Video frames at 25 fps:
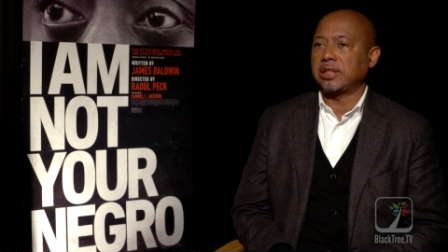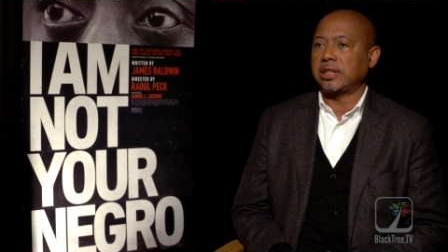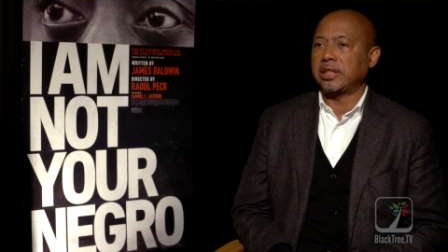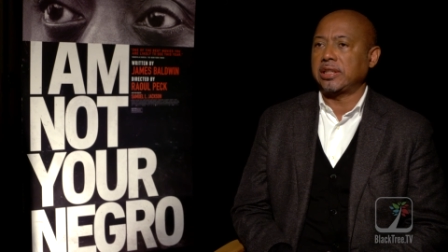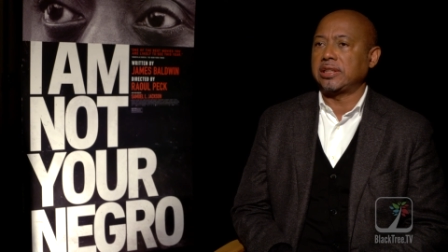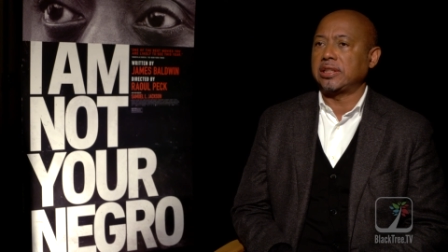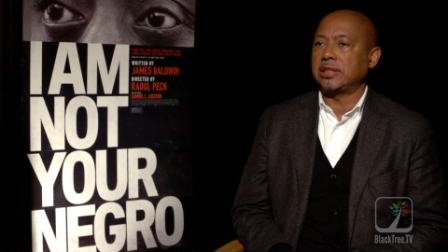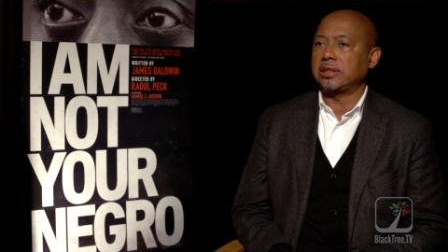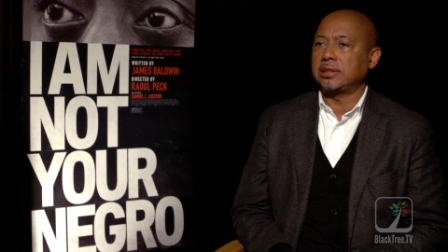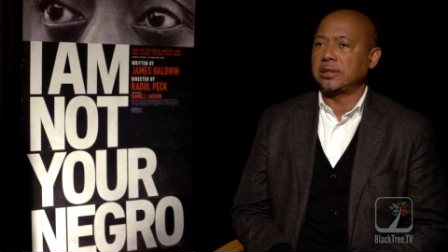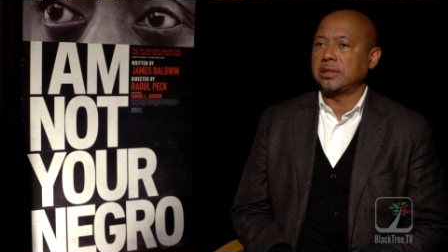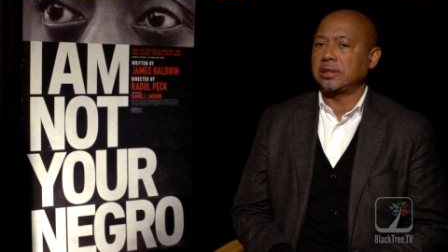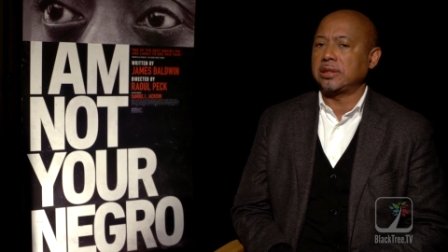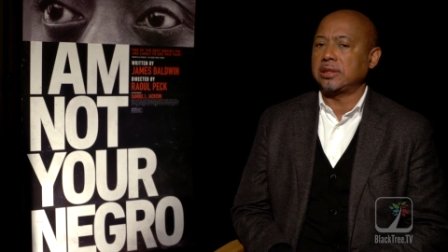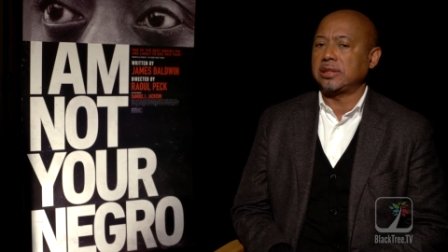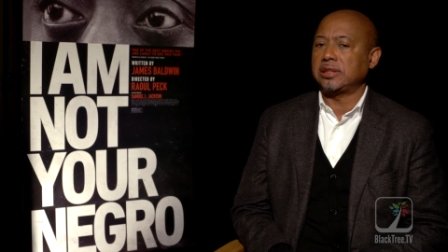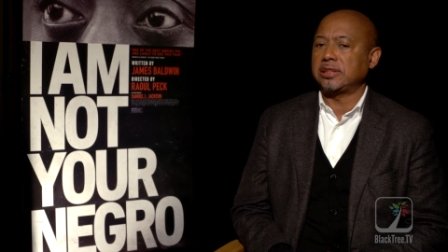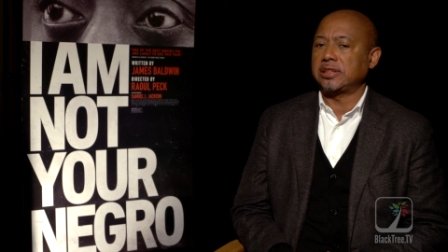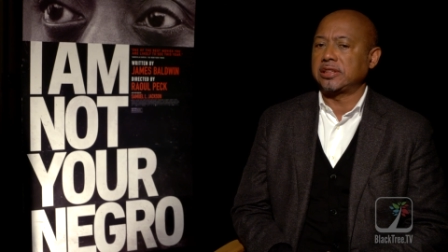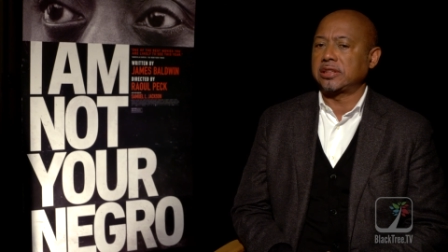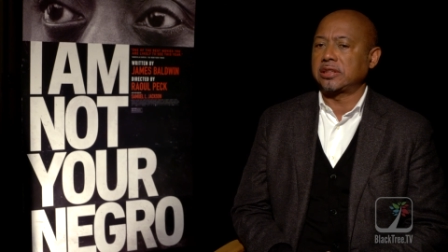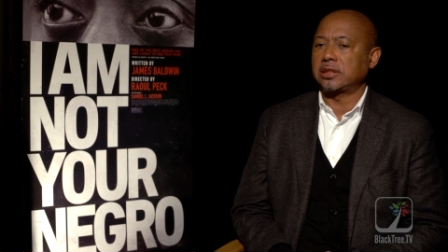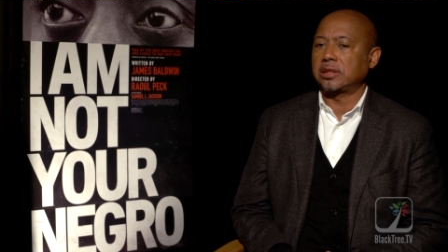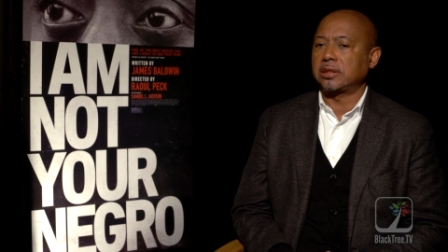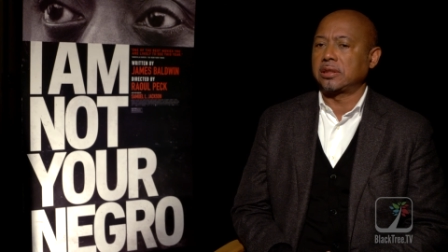and
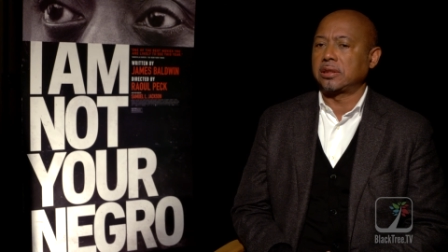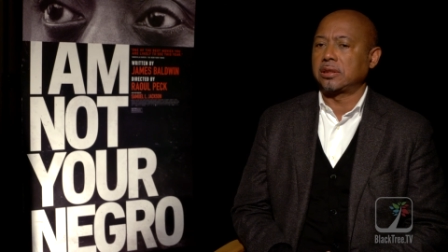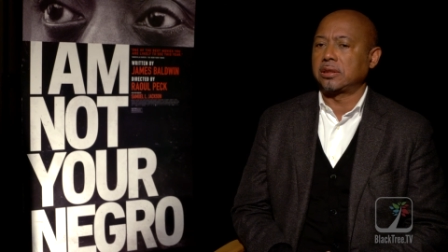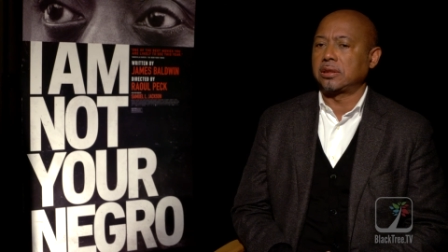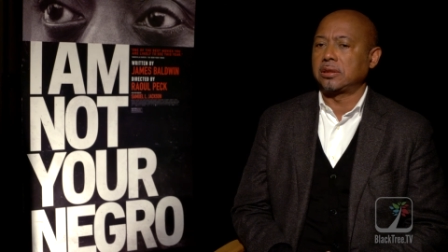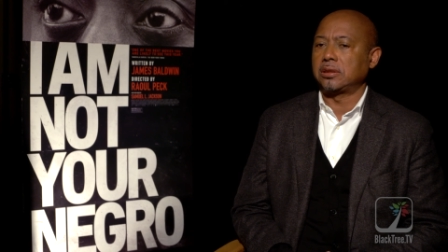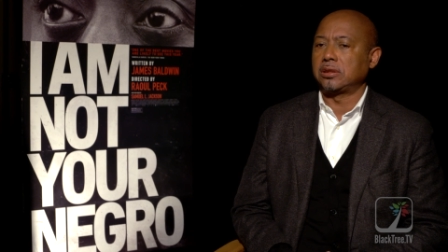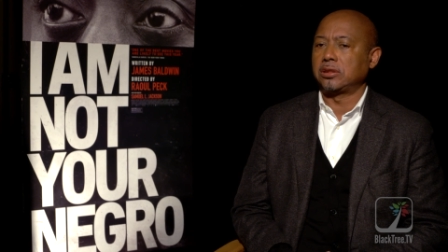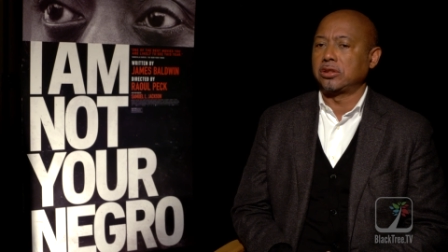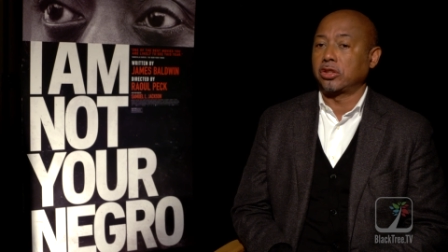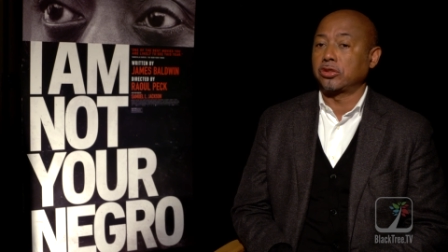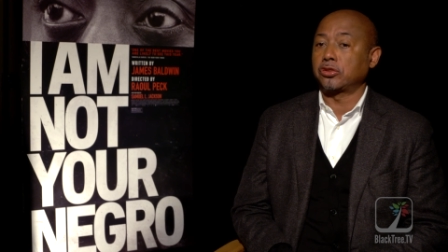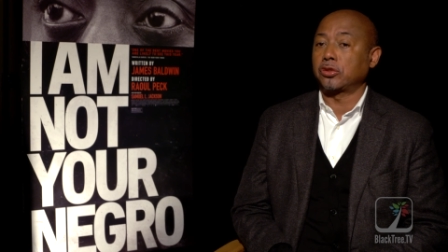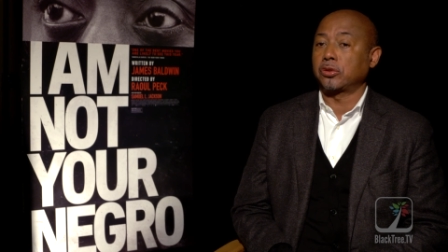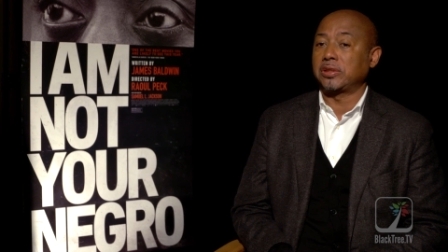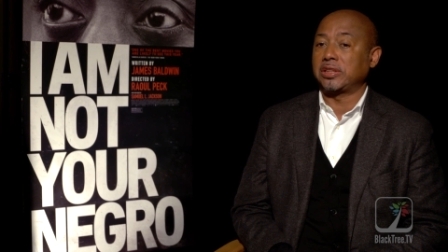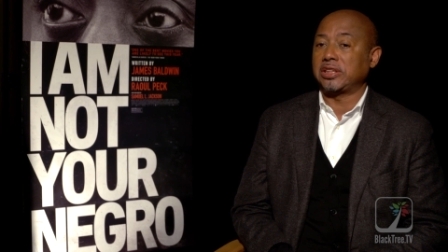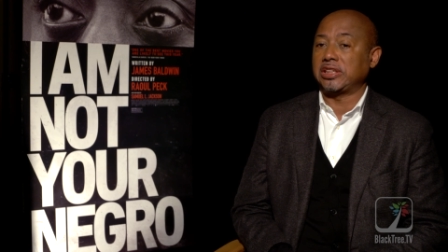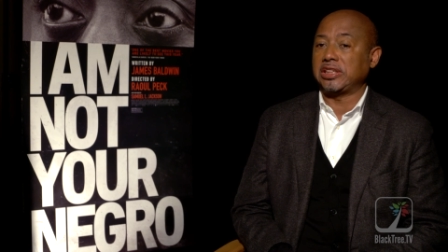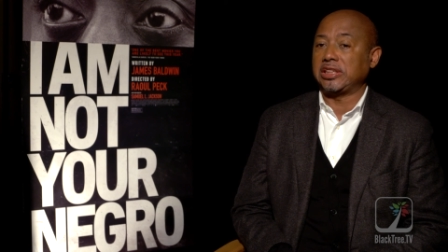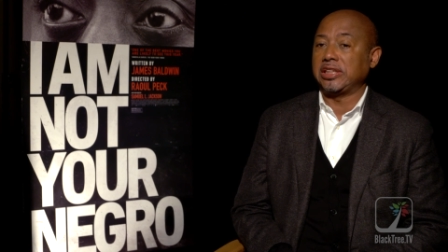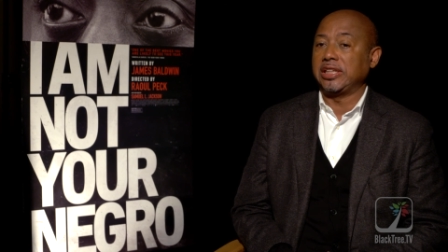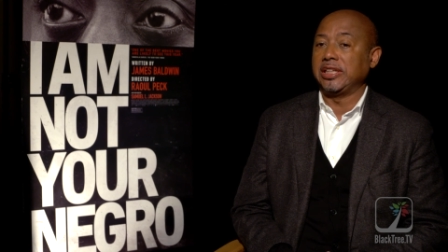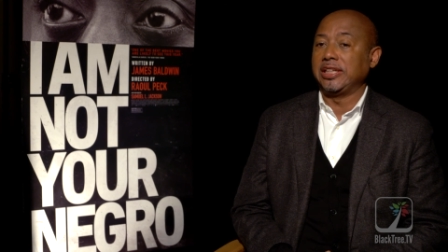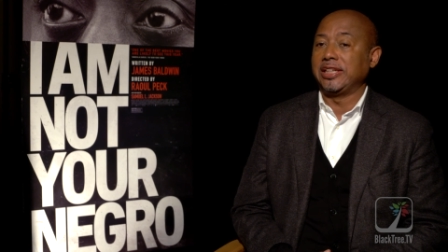is uh, not
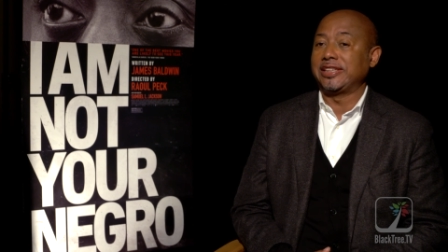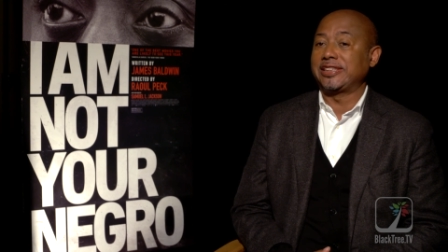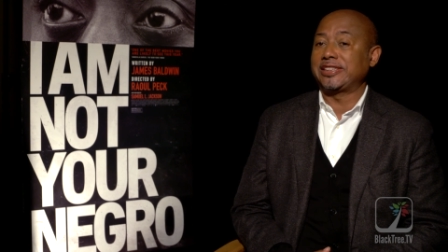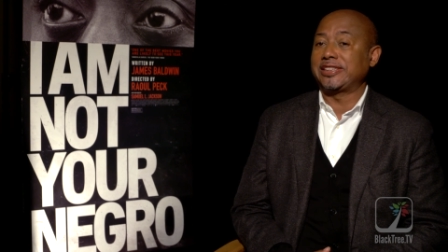only